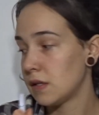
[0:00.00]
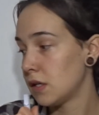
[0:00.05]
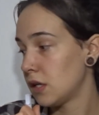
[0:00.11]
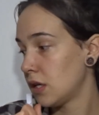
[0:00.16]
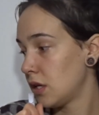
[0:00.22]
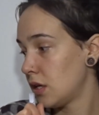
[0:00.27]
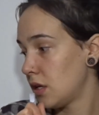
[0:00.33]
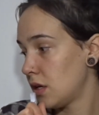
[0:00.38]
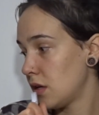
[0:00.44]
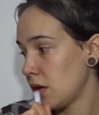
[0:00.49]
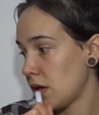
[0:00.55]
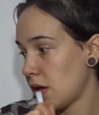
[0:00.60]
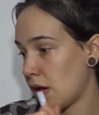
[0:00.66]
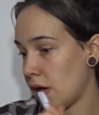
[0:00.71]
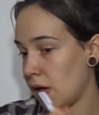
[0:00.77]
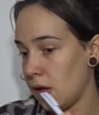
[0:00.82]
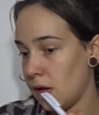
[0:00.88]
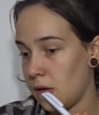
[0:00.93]
Okay.
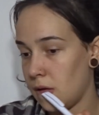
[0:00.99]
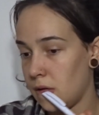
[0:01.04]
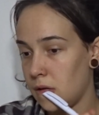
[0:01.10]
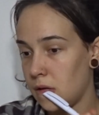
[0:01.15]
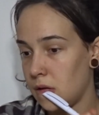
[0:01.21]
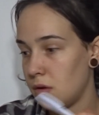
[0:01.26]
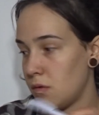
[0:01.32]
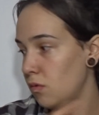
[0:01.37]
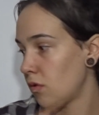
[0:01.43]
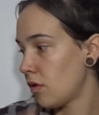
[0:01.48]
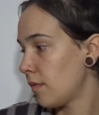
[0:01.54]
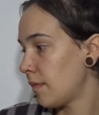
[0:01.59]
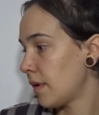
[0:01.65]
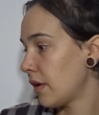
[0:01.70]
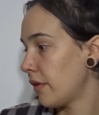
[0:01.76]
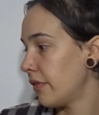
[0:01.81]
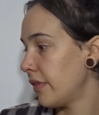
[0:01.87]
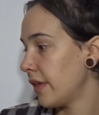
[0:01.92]
What about
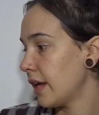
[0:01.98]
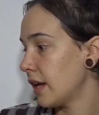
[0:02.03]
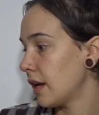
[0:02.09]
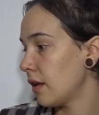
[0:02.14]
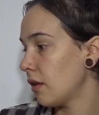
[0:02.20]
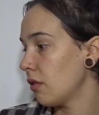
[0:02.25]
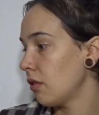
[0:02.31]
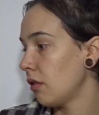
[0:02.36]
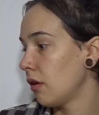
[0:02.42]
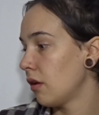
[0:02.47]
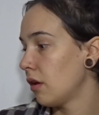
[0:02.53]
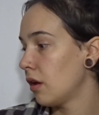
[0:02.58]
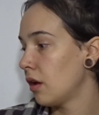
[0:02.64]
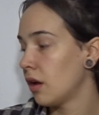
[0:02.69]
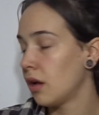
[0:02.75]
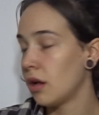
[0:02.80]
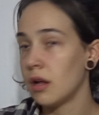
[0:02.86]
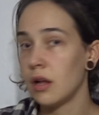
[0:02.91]
the little
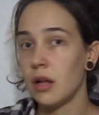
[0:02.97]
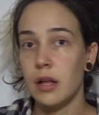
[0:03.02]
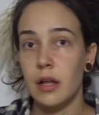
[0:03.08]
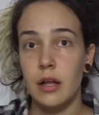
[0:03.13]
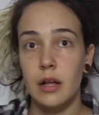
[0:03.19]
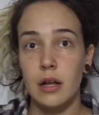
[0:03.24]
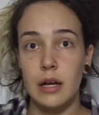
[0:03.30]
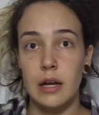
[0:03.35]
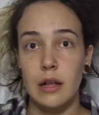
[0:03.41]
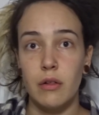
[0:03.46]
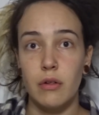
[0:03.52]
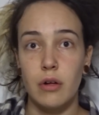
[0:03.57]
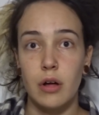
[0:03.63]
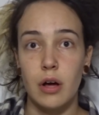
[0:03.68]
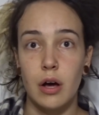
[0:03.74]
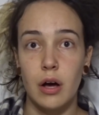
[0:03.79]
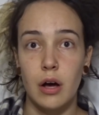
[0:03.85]
car?